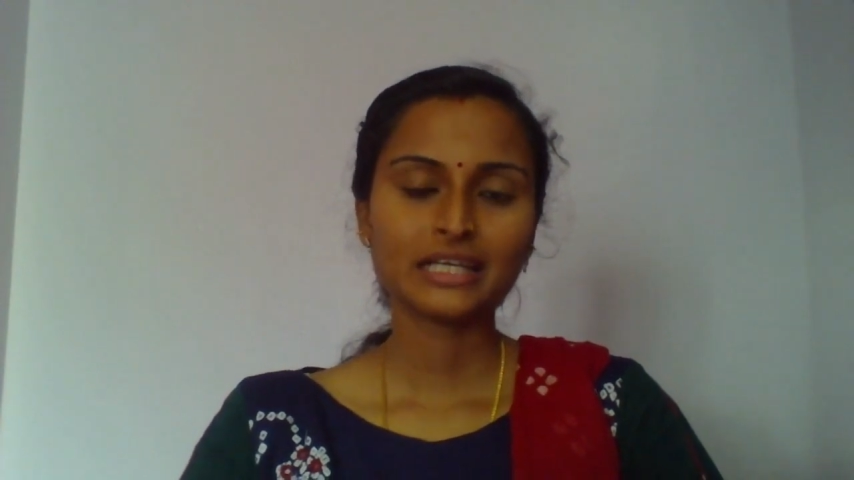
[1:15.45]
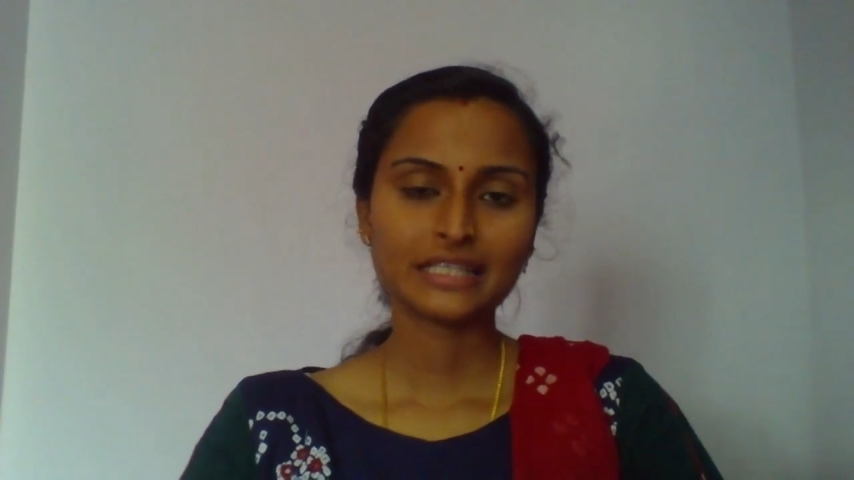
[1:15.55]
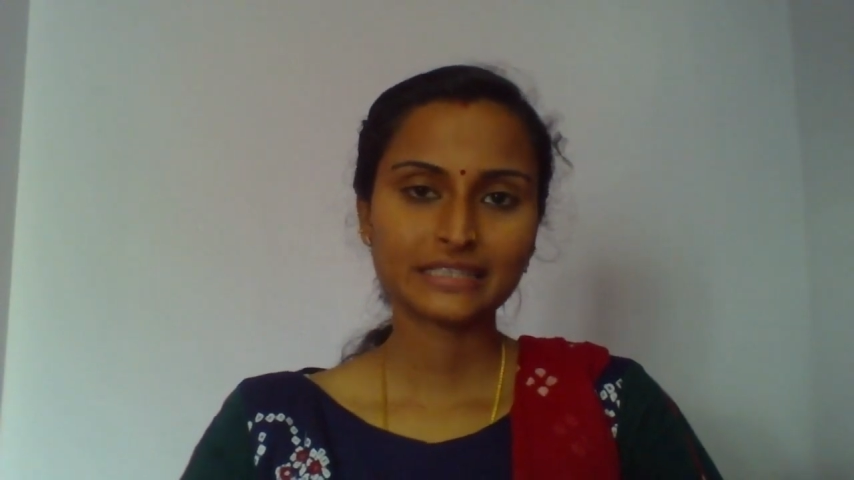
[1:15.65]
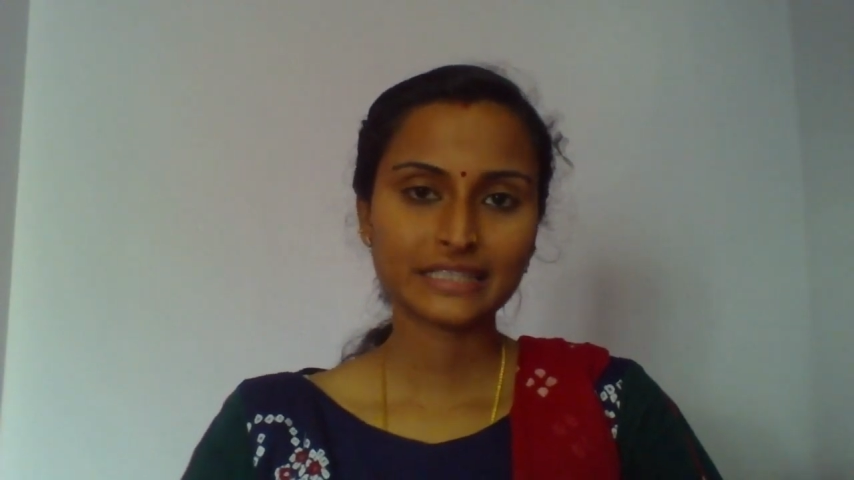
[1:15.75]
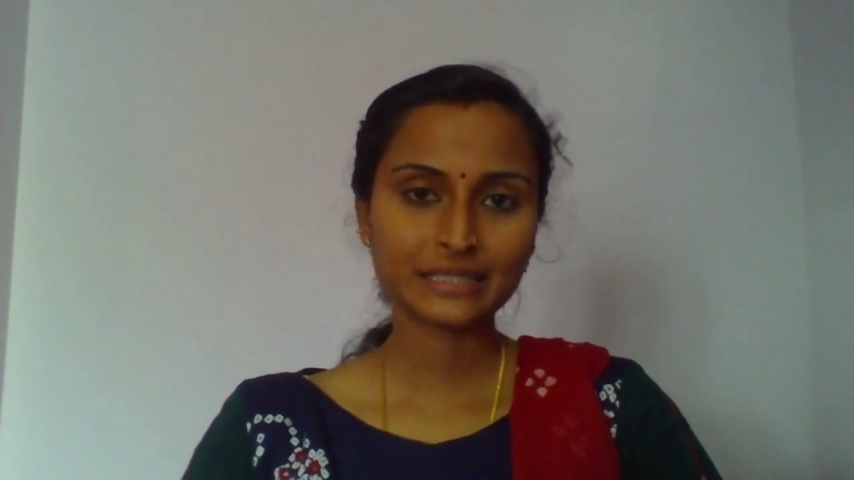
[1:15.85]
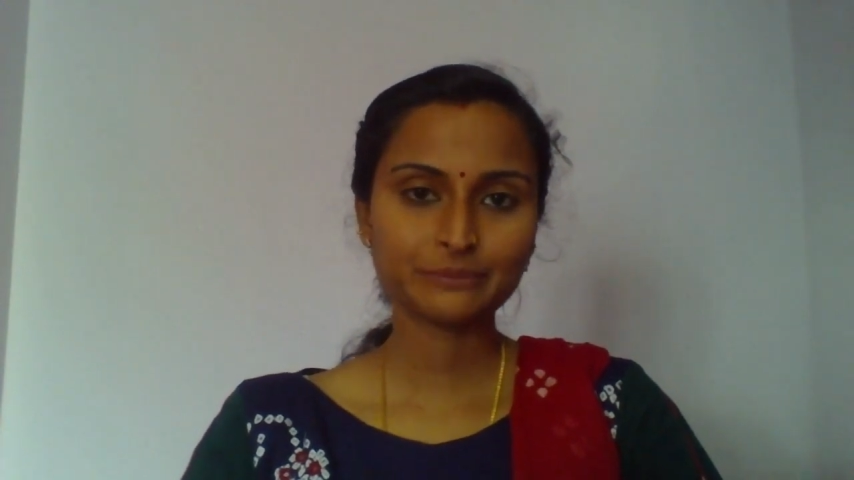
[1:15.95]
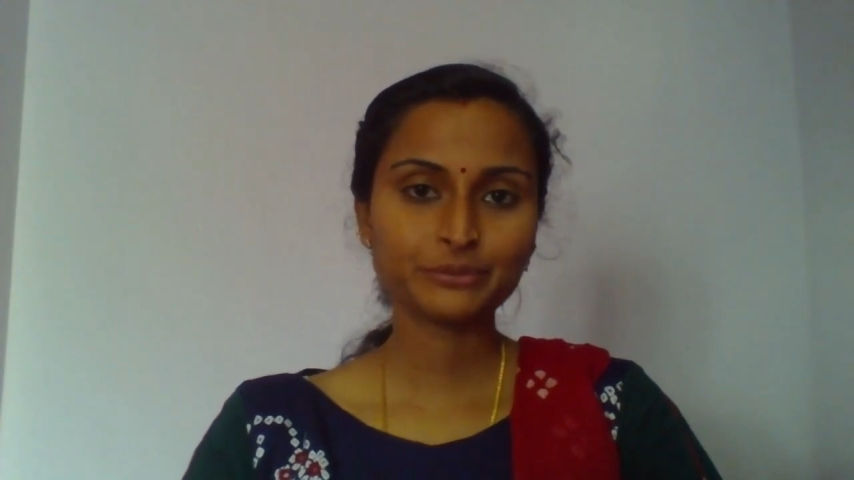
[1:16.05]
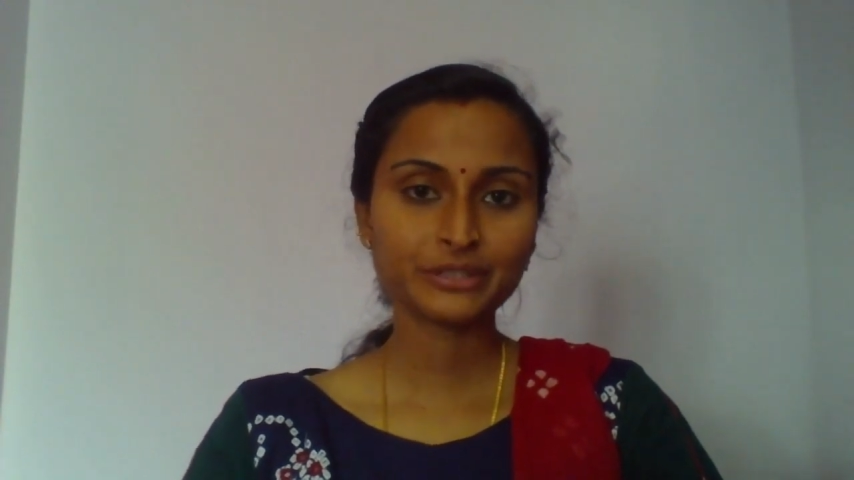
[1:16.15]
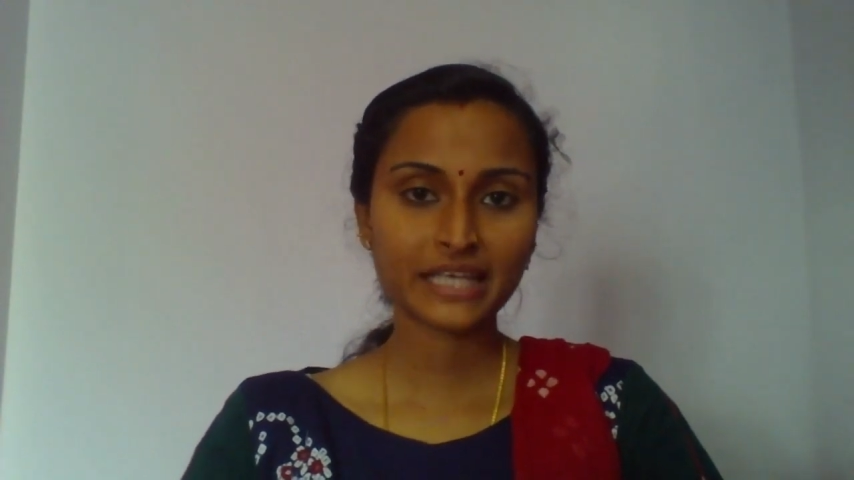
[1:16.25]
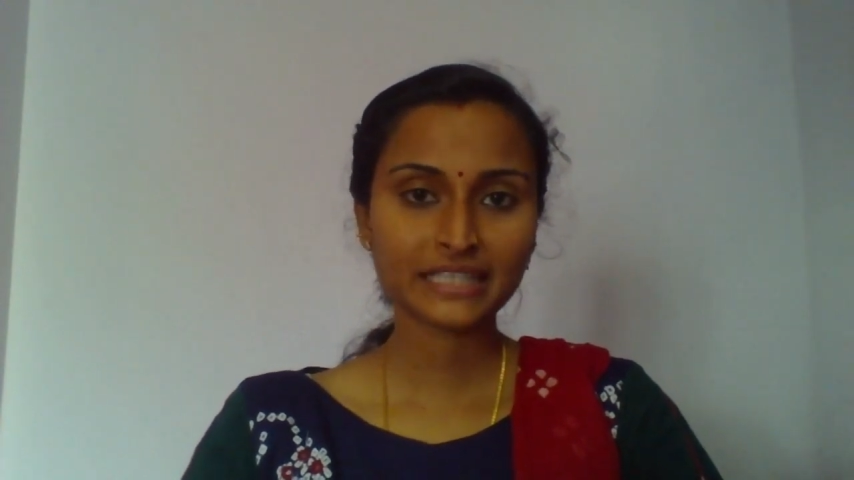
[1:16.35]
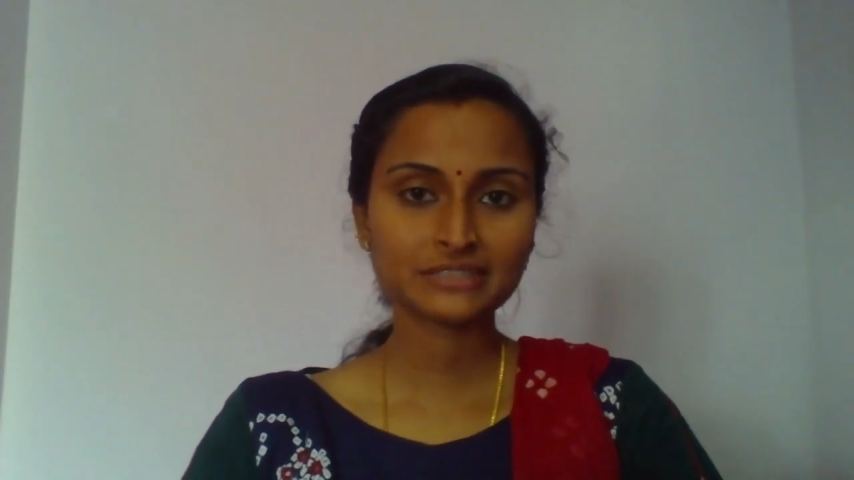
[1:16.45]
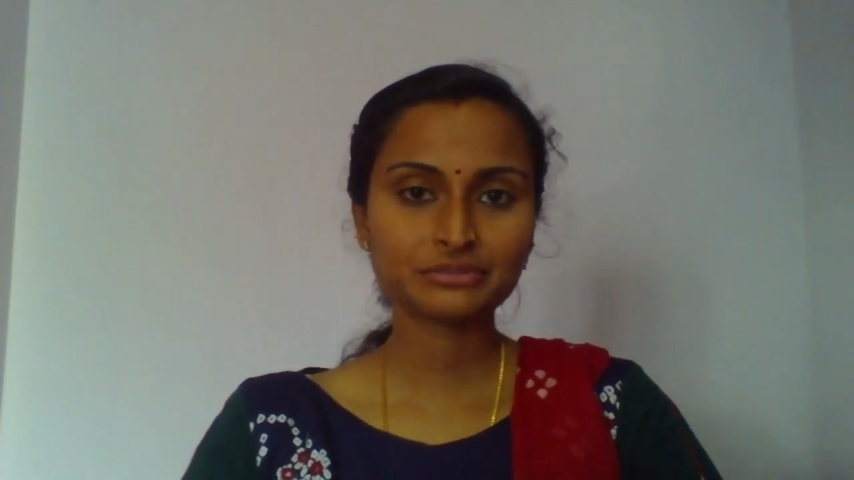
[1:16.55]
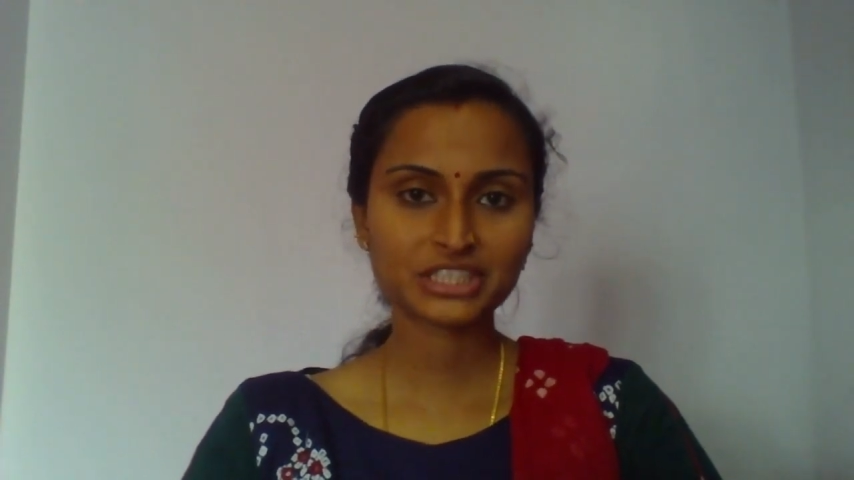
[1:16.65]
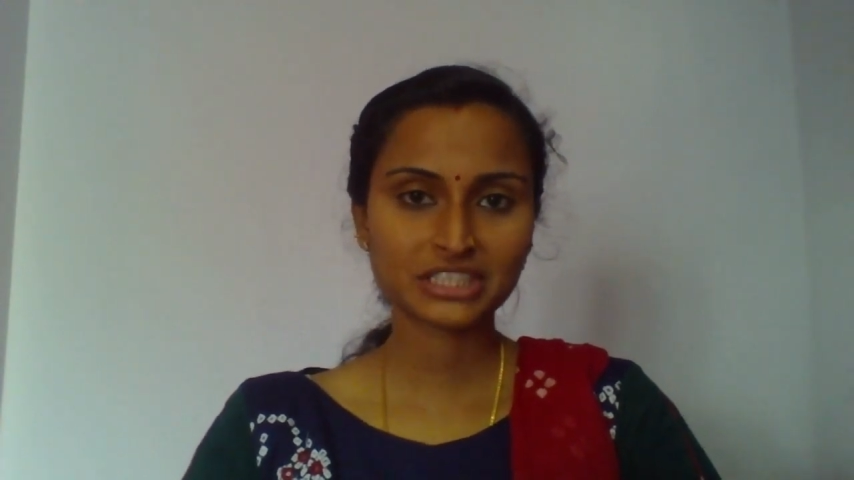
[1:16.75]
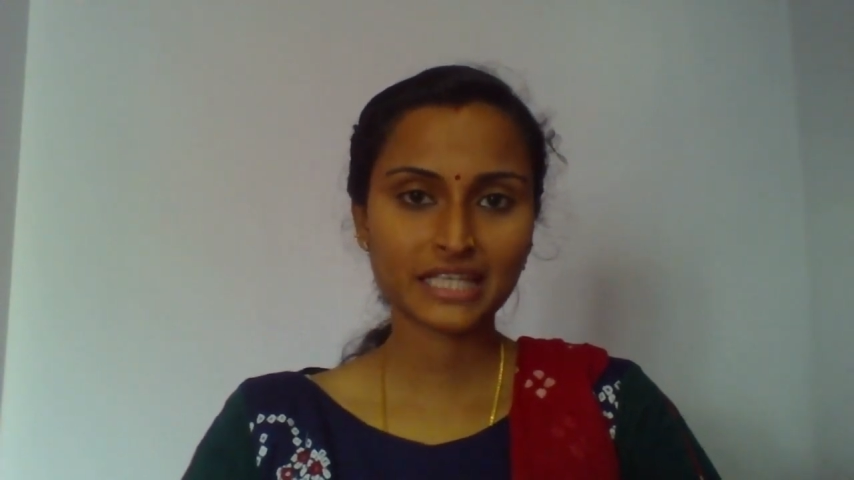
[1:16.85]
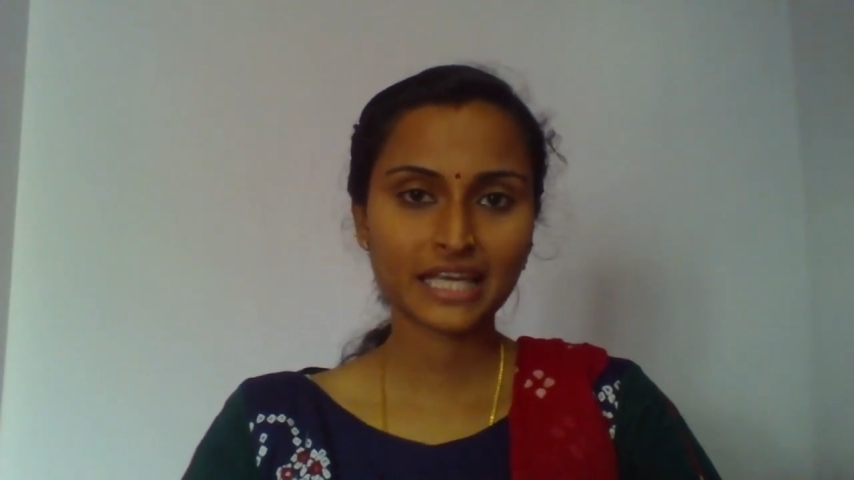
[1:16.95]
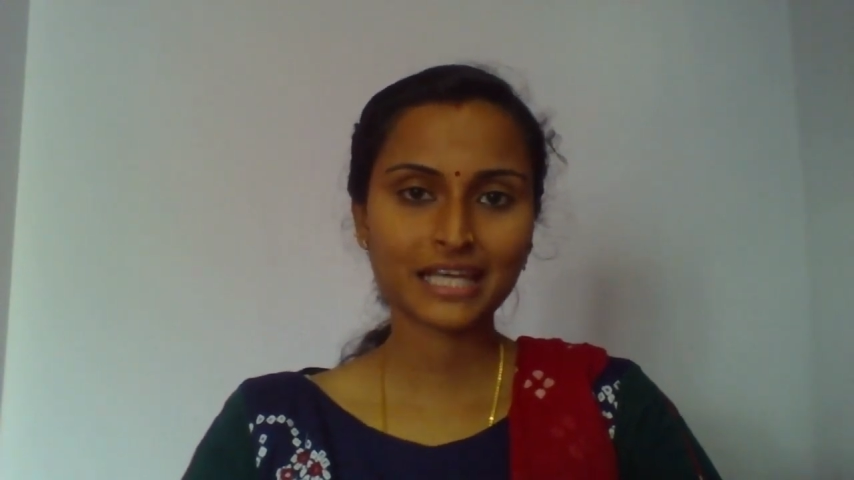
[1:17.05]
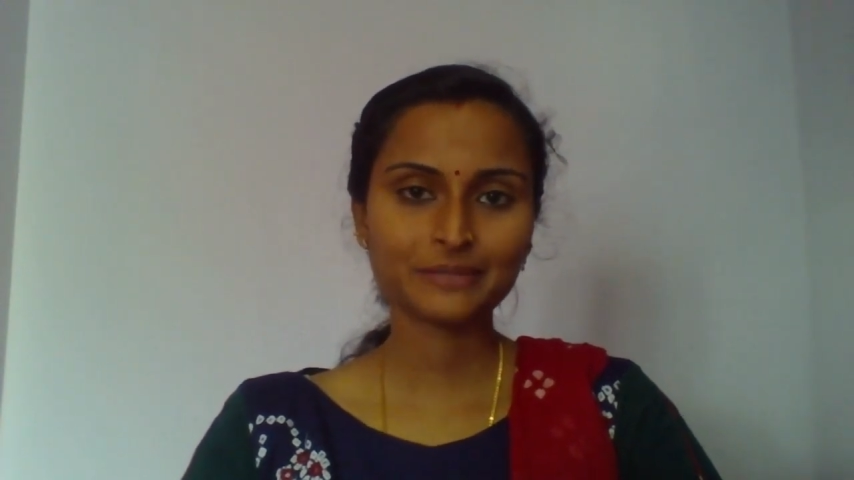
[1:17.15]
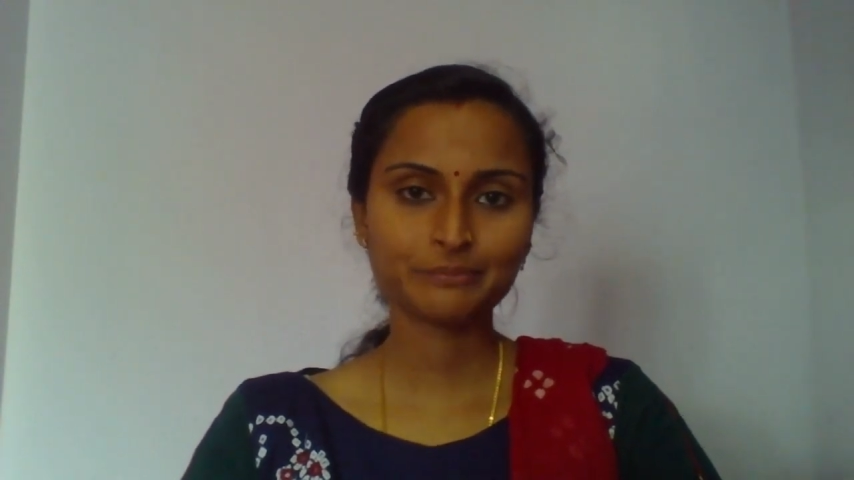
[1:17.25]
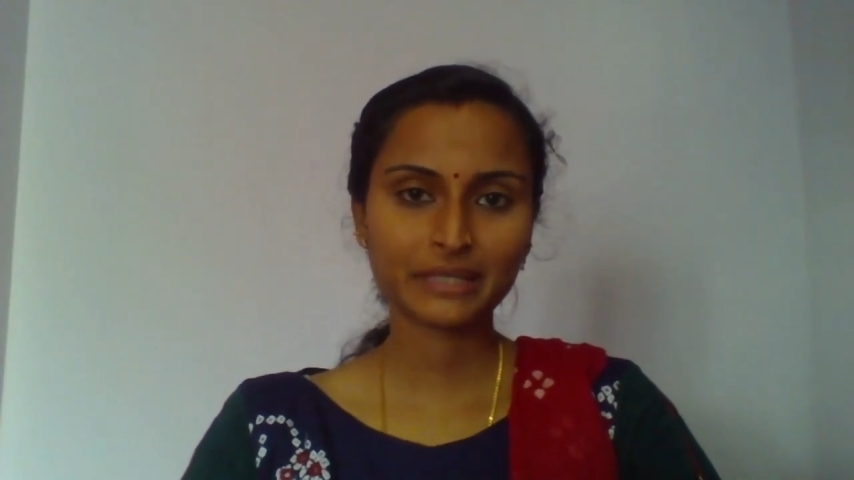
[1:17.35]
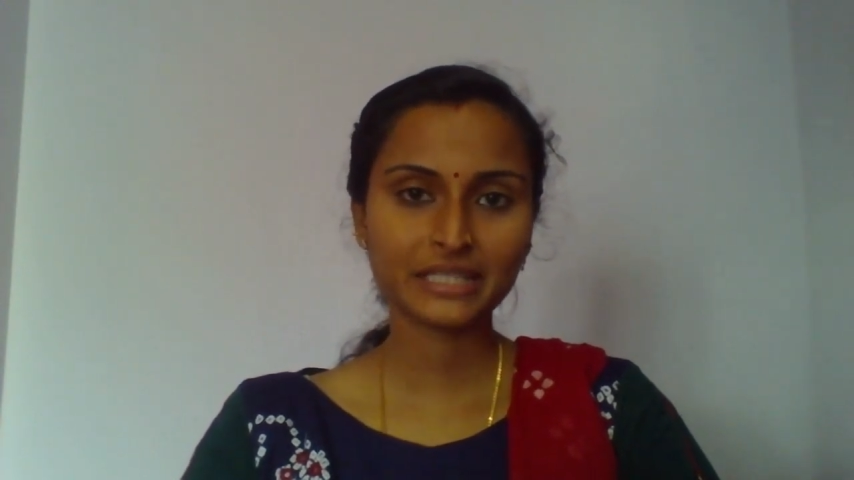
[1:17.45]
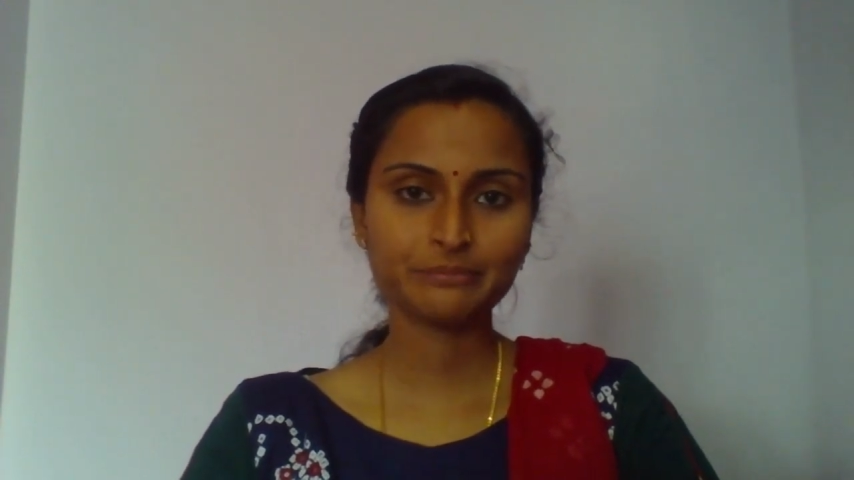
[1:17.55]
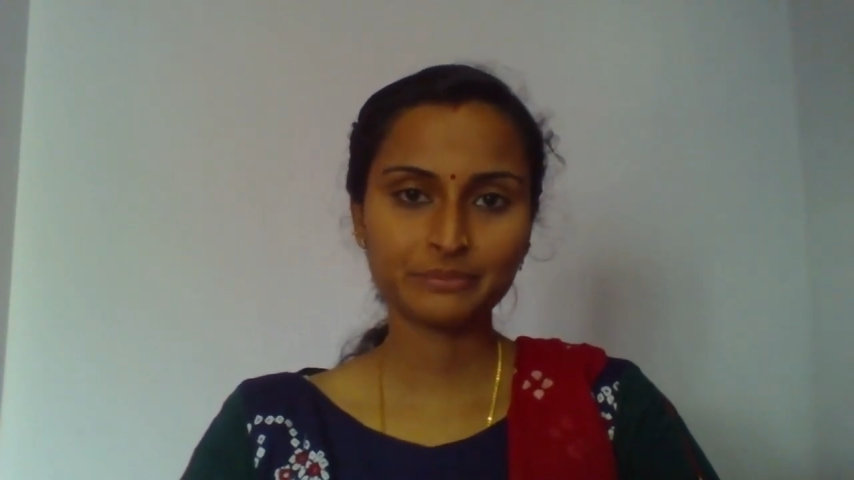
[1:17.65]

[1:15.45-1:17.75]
the input tax which they had paid.